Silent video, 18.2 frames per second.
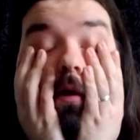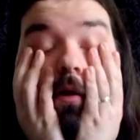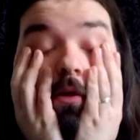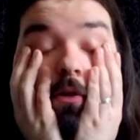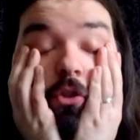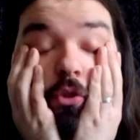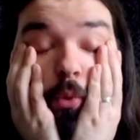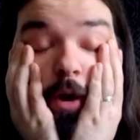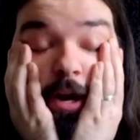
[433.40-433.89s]

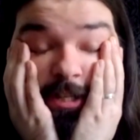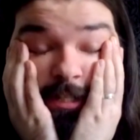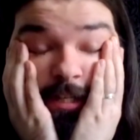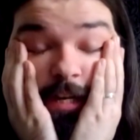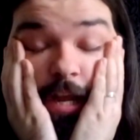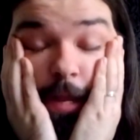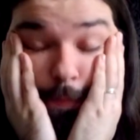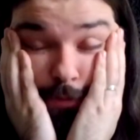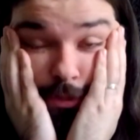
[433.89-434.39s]
Twice in
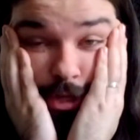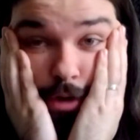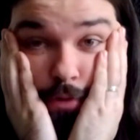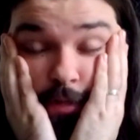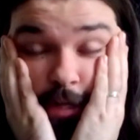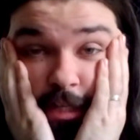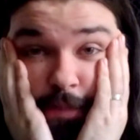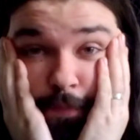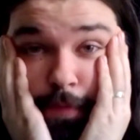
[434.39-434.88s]
the episode
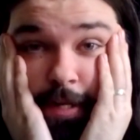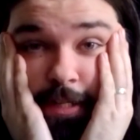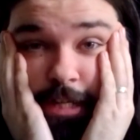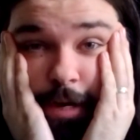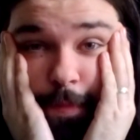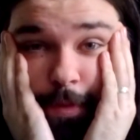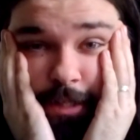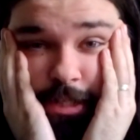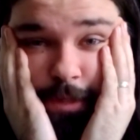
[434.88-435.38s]
they split
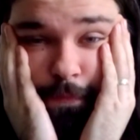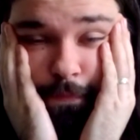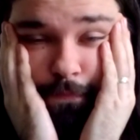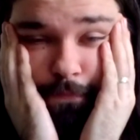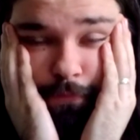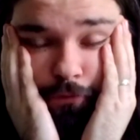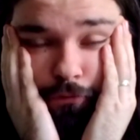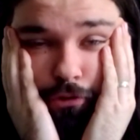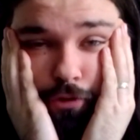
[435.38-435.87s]
up into
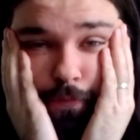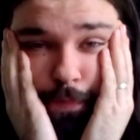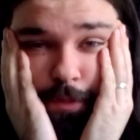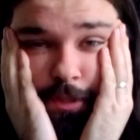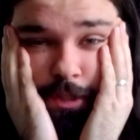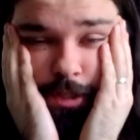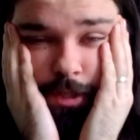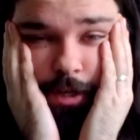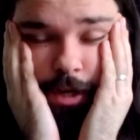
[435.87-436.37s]

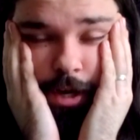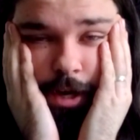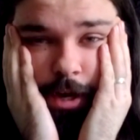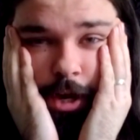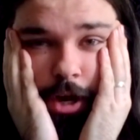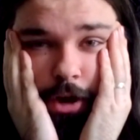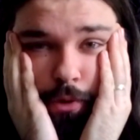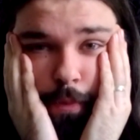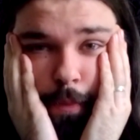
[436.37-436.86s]
groups and
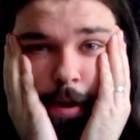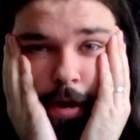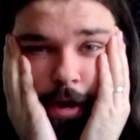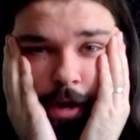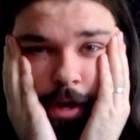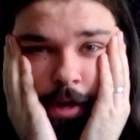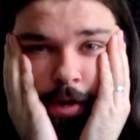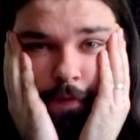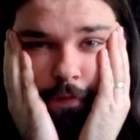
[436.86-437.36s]
go about
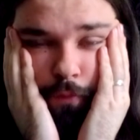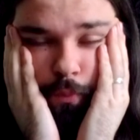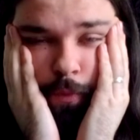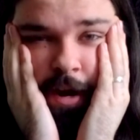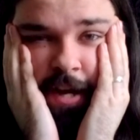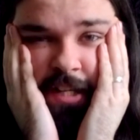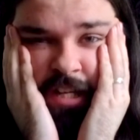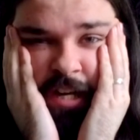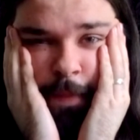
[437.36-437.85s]
their different
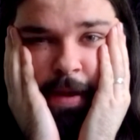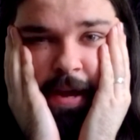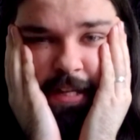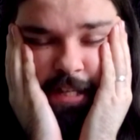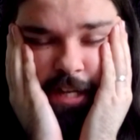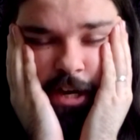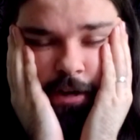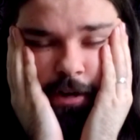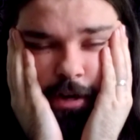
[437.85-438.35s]
ways, and it
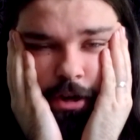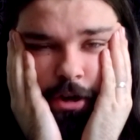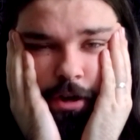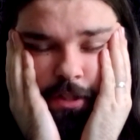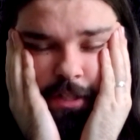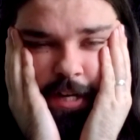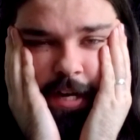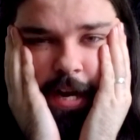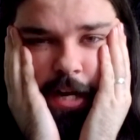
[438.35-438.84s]
makes it kind of
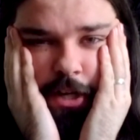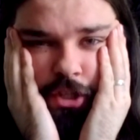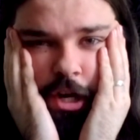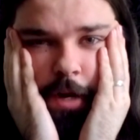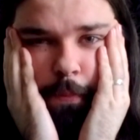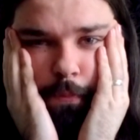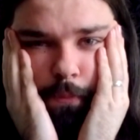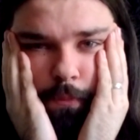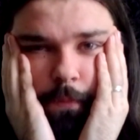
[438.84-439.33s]
hard
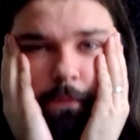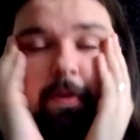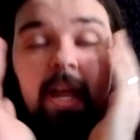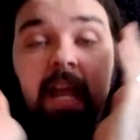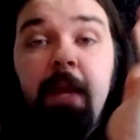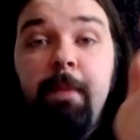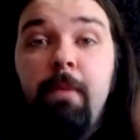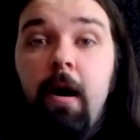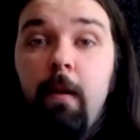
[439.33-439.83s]
to
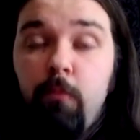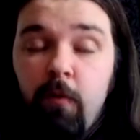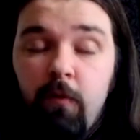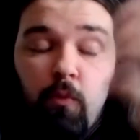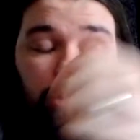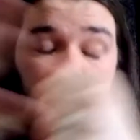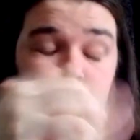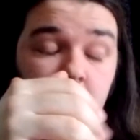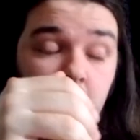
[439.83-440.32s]
keep up with
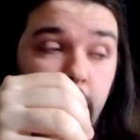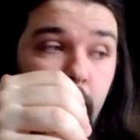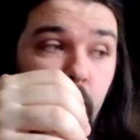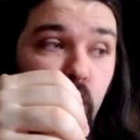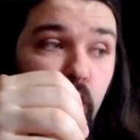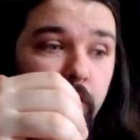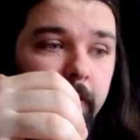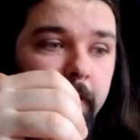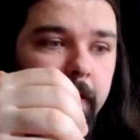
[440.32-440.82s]
what's going
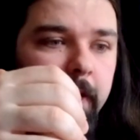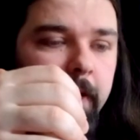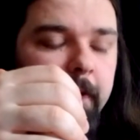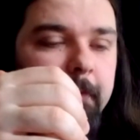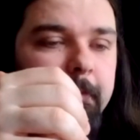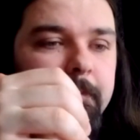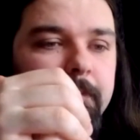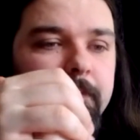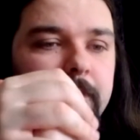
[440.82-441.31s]
on.
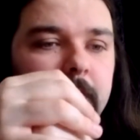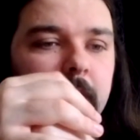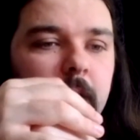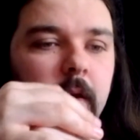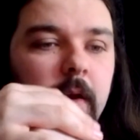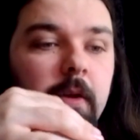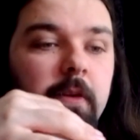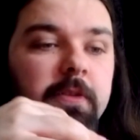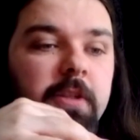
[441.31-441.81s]

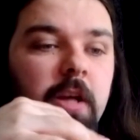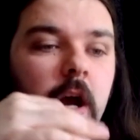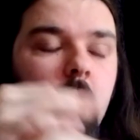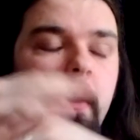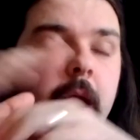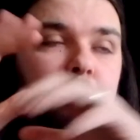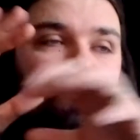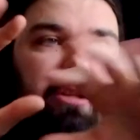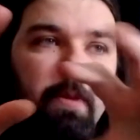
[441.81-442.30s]
So
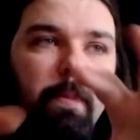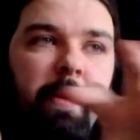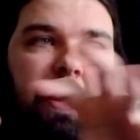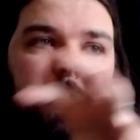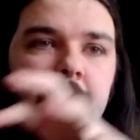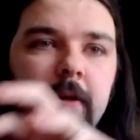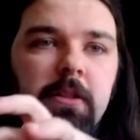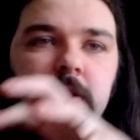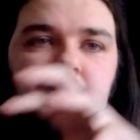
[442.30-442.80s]
it was a
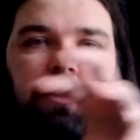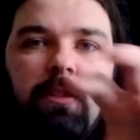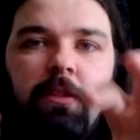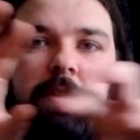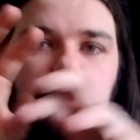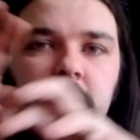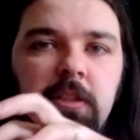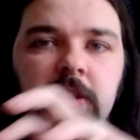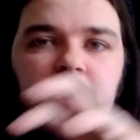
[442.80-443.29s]
bit
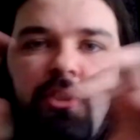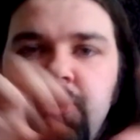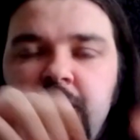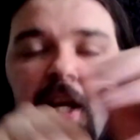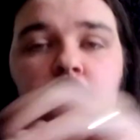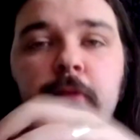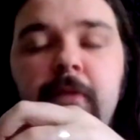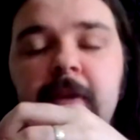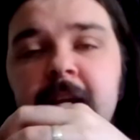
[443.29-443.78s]

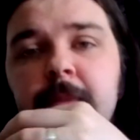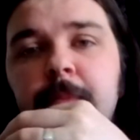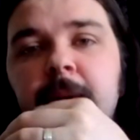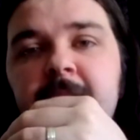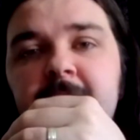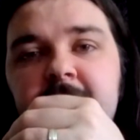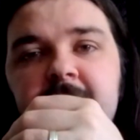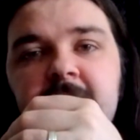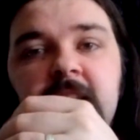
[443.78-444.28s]
jittery, the
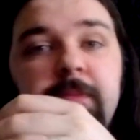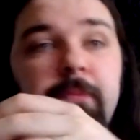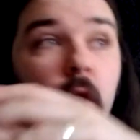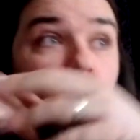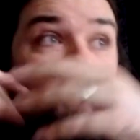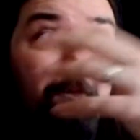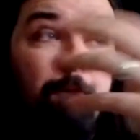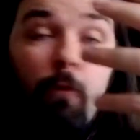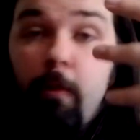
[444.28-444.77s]
pacing, but
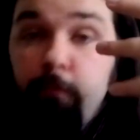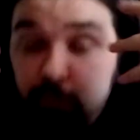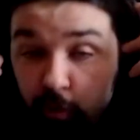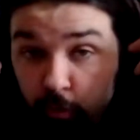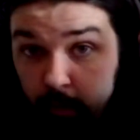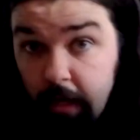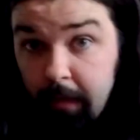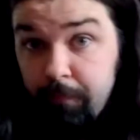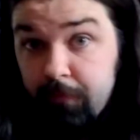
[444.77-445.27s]
overall it was a
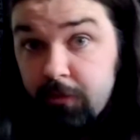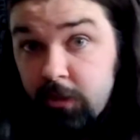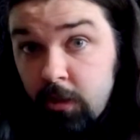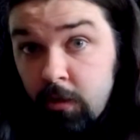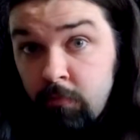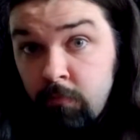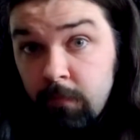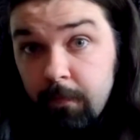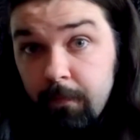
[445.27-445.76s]
good
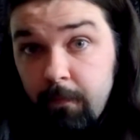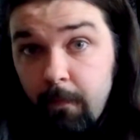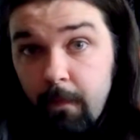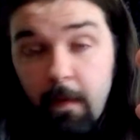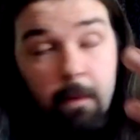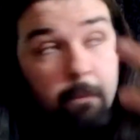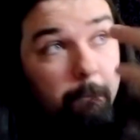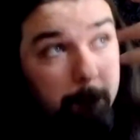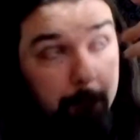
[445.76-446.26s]
episode,
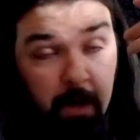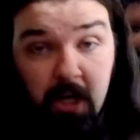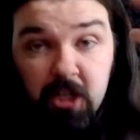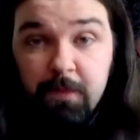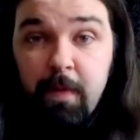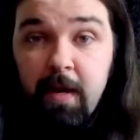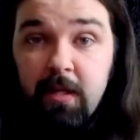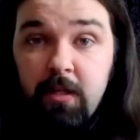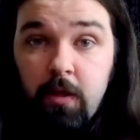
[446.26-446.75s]

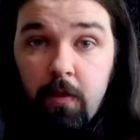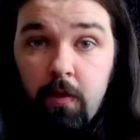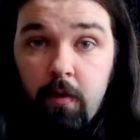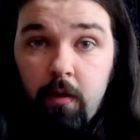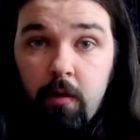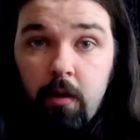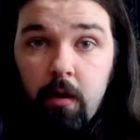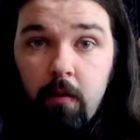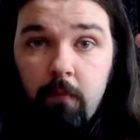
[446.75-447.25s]
much better
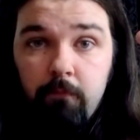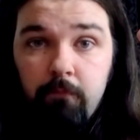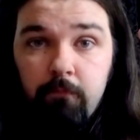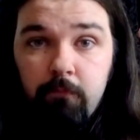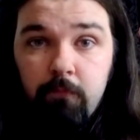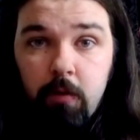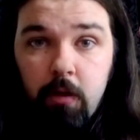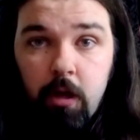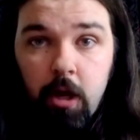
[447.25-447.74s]
than
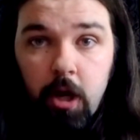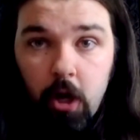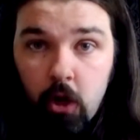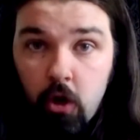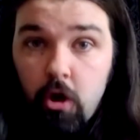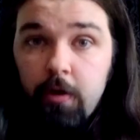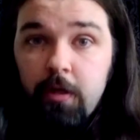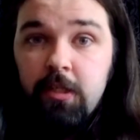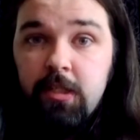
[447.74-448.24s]
a
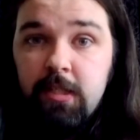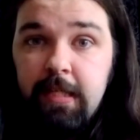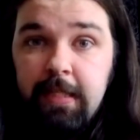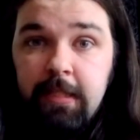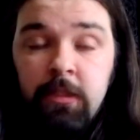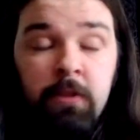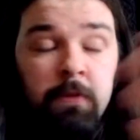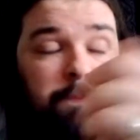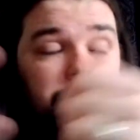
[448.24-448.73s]
lot of the season.